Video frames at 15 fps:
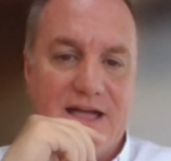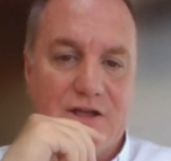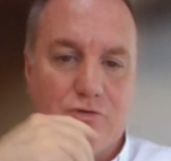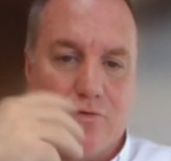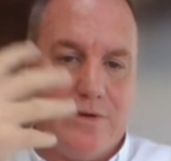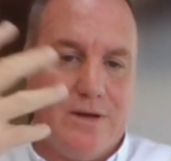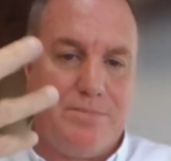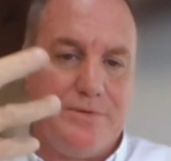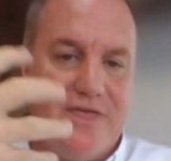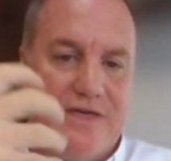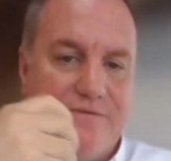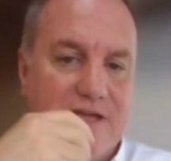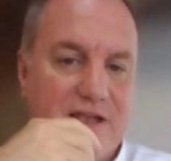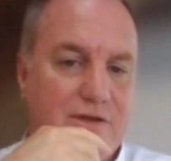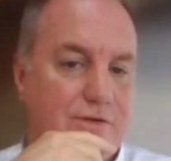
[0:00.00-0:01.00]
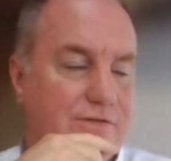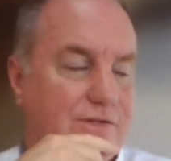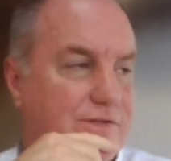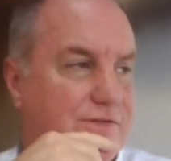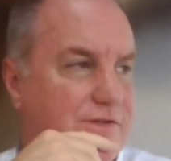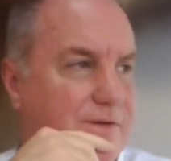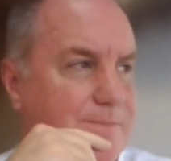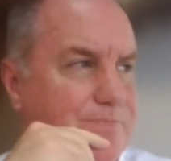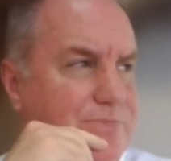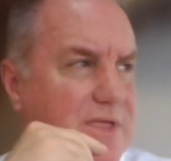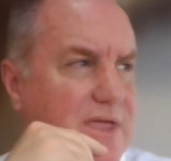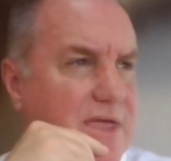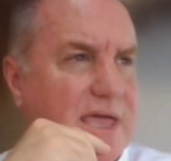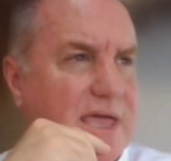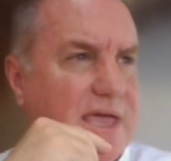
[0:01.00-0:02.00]
Grew up with that value system,
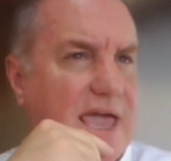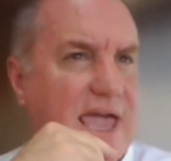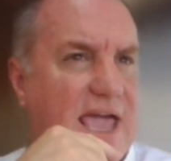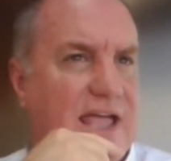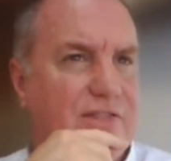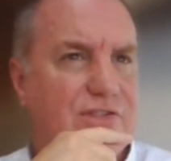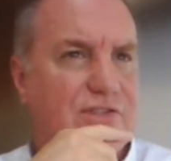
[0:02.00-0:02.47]
and